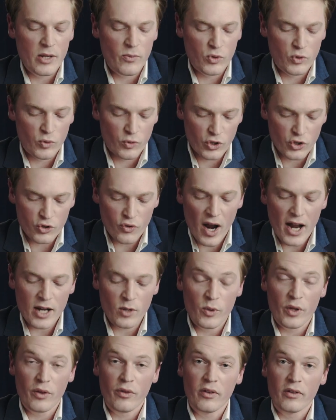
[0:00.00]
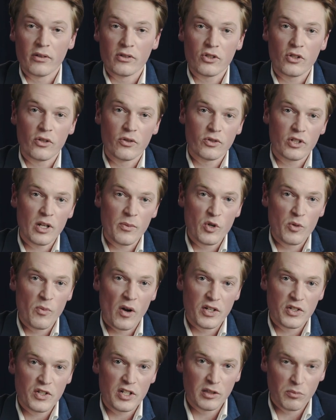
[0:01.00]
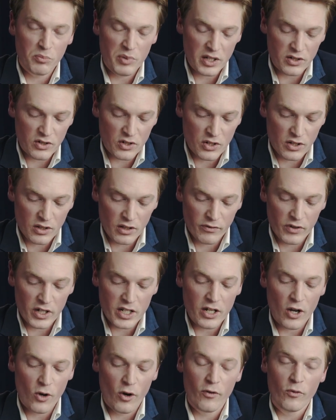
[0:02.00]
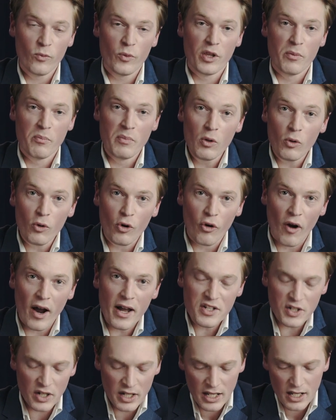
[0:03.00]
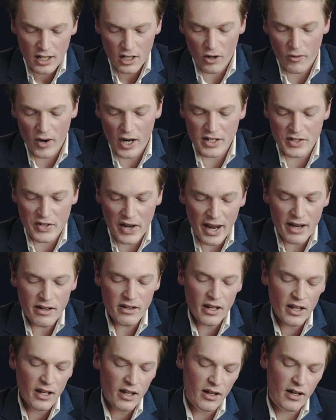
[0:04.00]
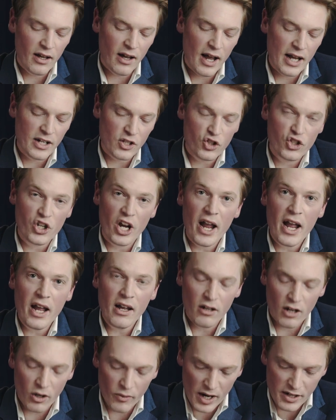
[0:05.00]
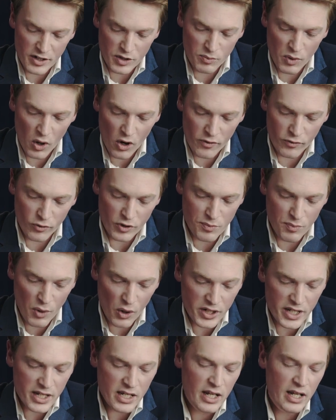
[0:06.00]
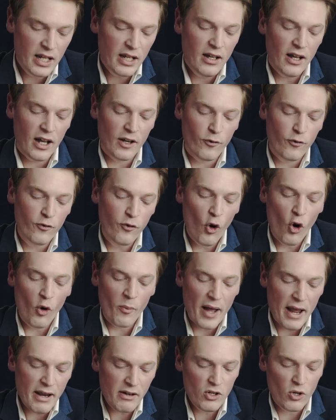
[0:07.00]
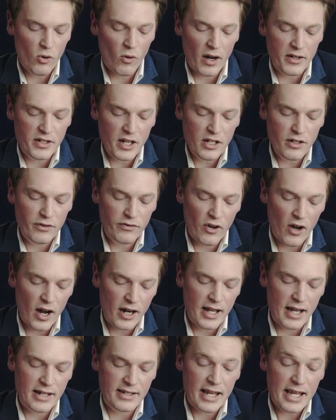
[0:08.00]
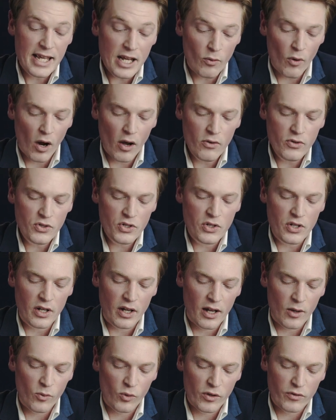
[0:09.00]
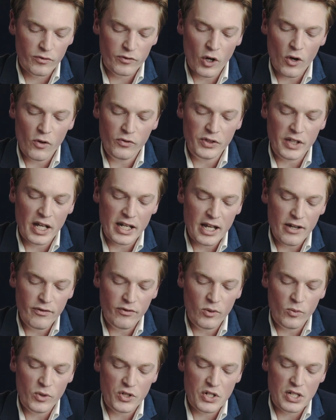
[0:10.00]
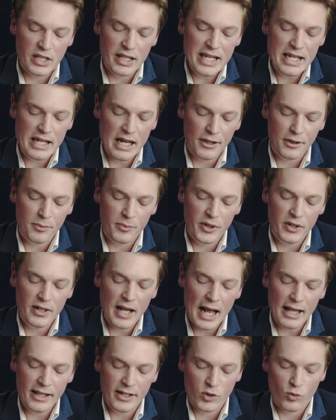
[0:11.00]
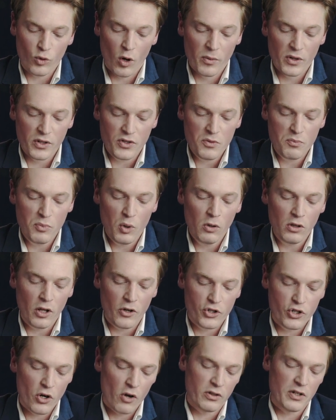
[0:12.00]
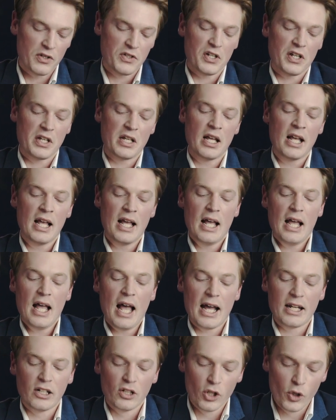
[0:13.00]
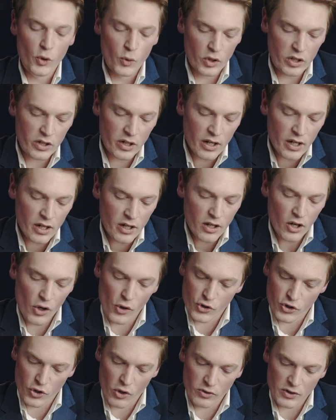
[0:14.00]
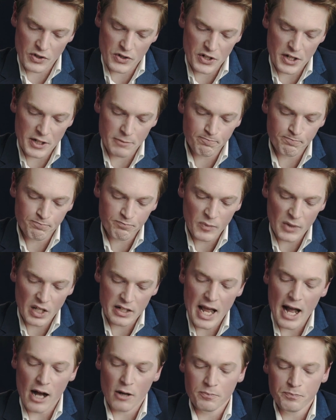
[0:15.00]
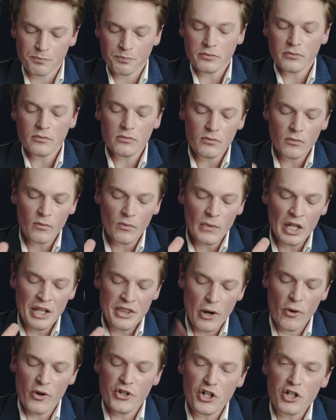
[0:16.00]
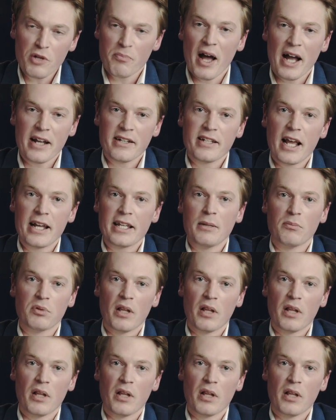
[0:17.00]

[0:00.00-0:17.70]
he was restrained with, and so some of you might have seen the pictures in the video, with a milk crate around his head and a chair around over his body, and 4 men who are identified as heroes were involved in that effort, which is Lee Cuthbert, Alex Roberts, Paul O'Shaughnessy and Luke O'Shaughnessy. Now, there is a debate taking